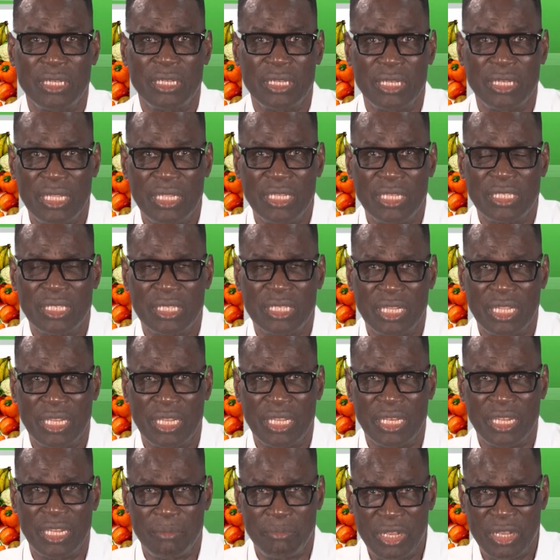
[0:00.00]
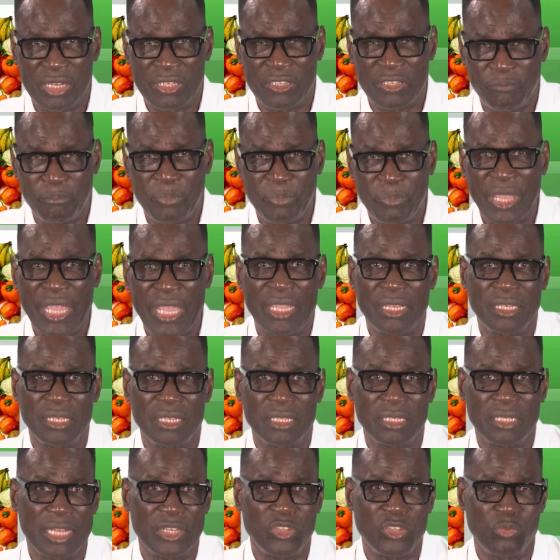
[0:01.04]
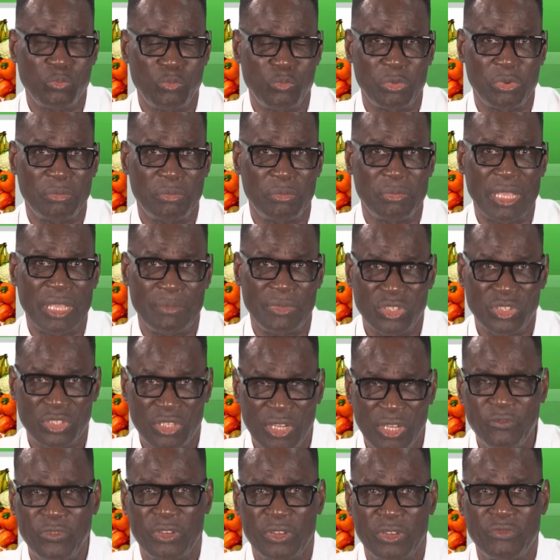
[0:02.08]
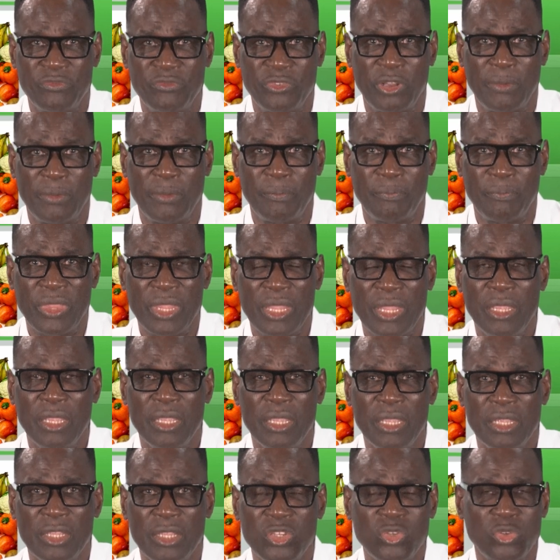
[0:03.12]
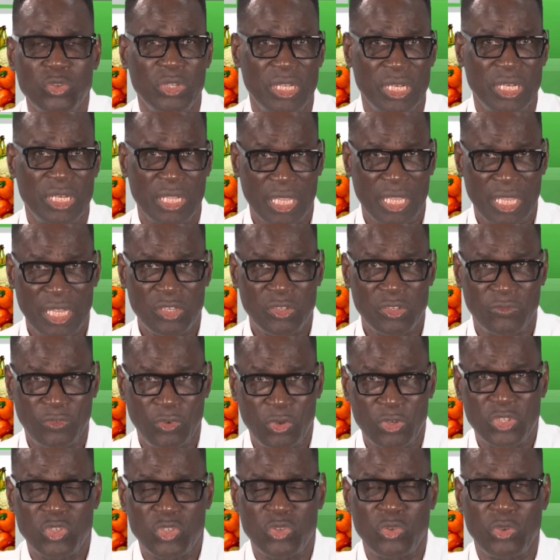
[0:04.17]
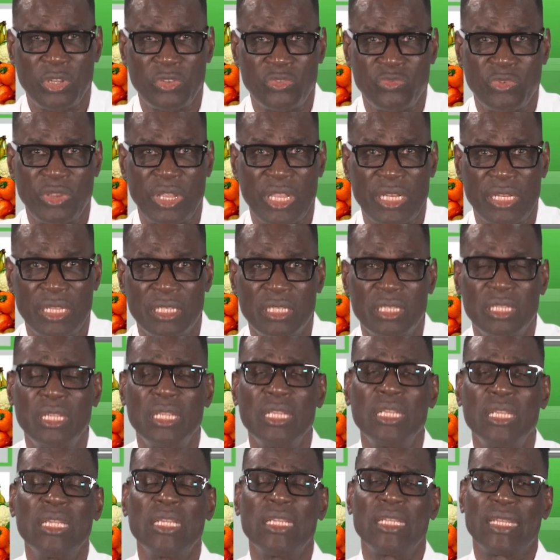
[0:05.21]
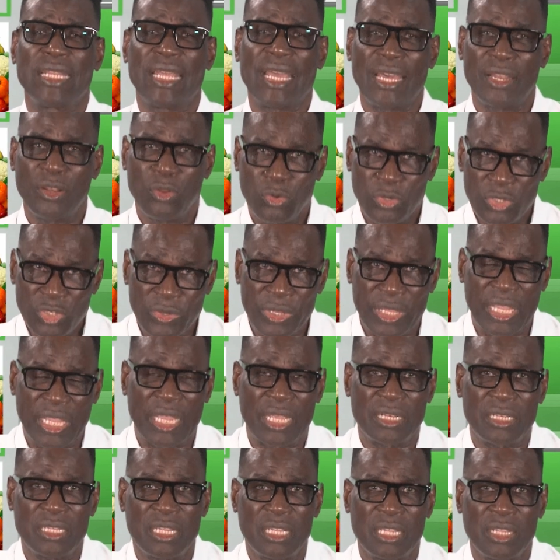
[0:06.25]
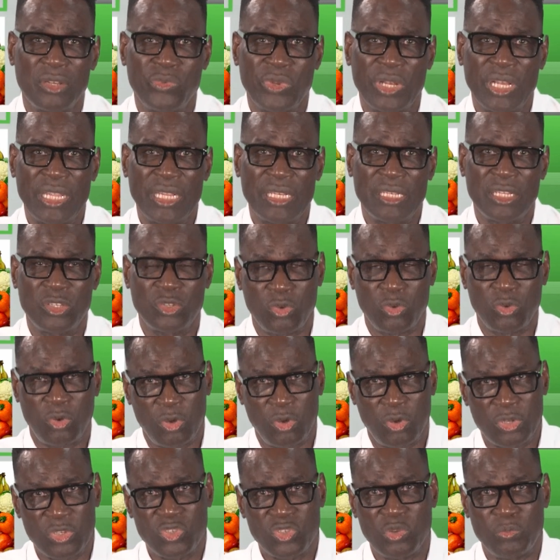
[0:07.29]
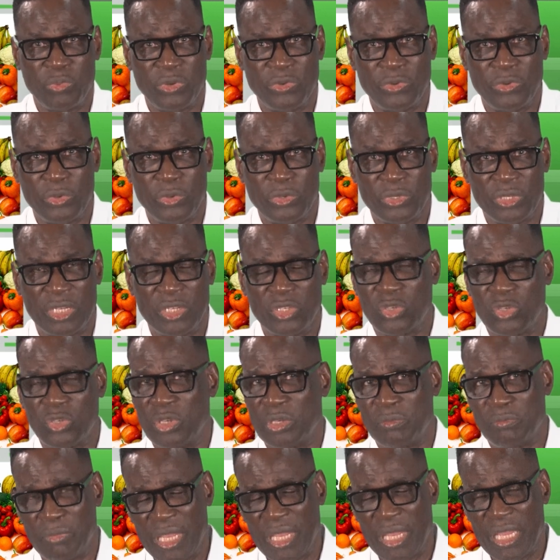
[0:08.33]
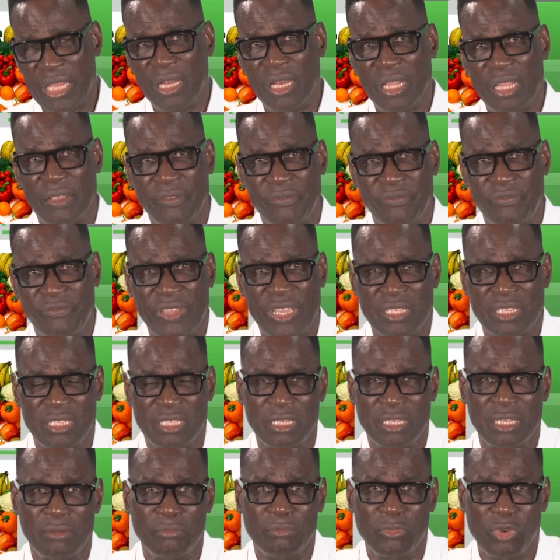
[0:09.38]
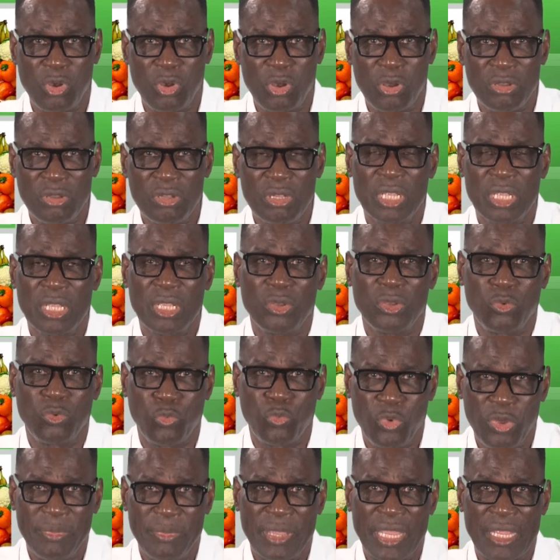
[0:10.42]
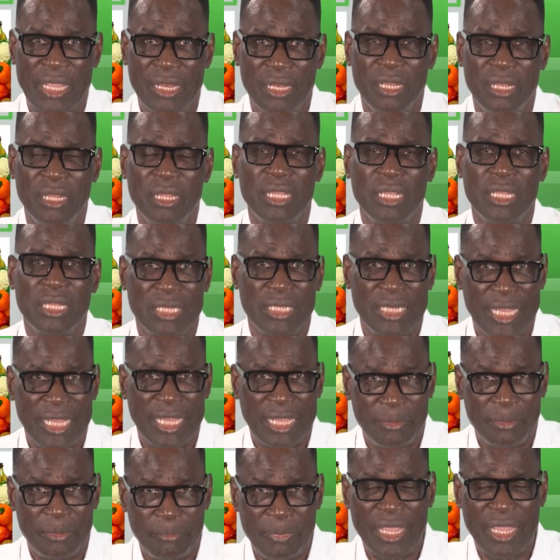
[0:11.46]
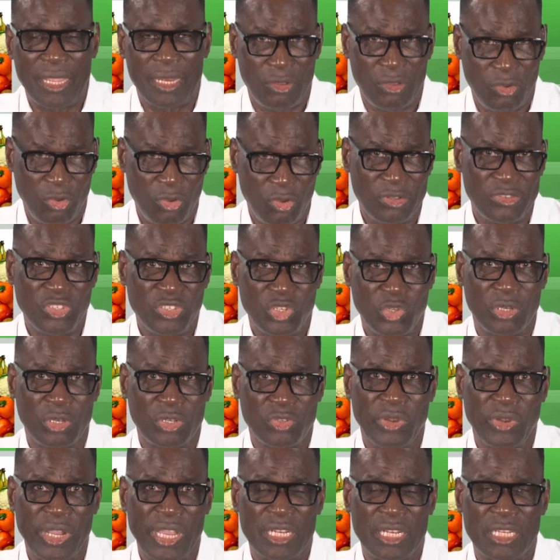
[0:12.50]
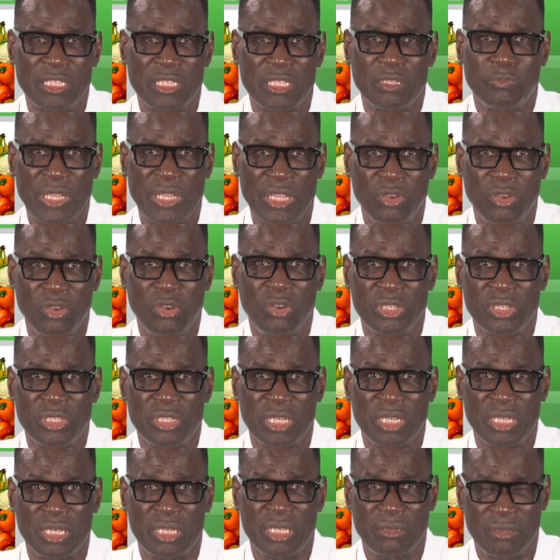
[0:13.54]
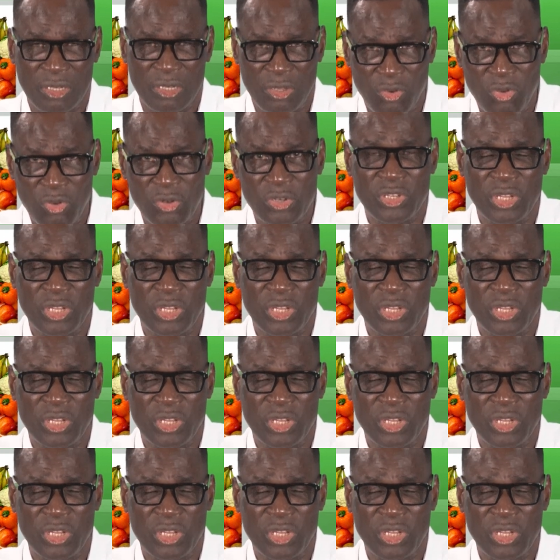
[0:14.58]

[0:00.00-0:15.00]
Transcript: the amount of pains that you probably might be suffering from. So in the case of osteoarthritis, that also again can relate it to osteoporosis. So it mainly affects more women than men, osteoarthritis, because it also